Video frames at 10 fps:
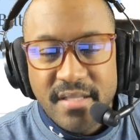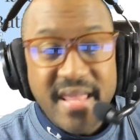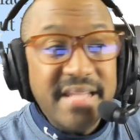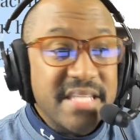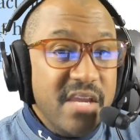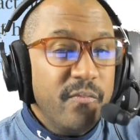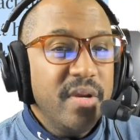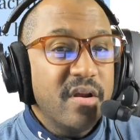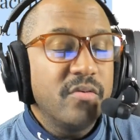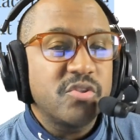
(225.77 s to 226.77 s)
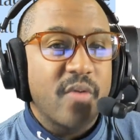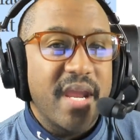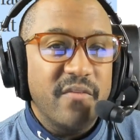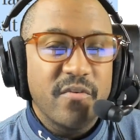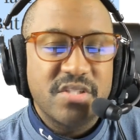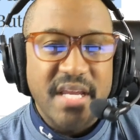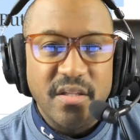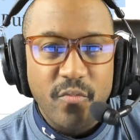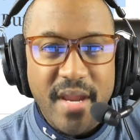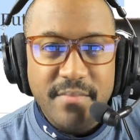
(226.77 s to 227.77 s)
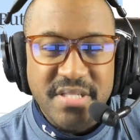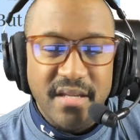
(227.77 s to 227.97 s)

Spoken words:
That's if we don't trade for Jalen Ramsey.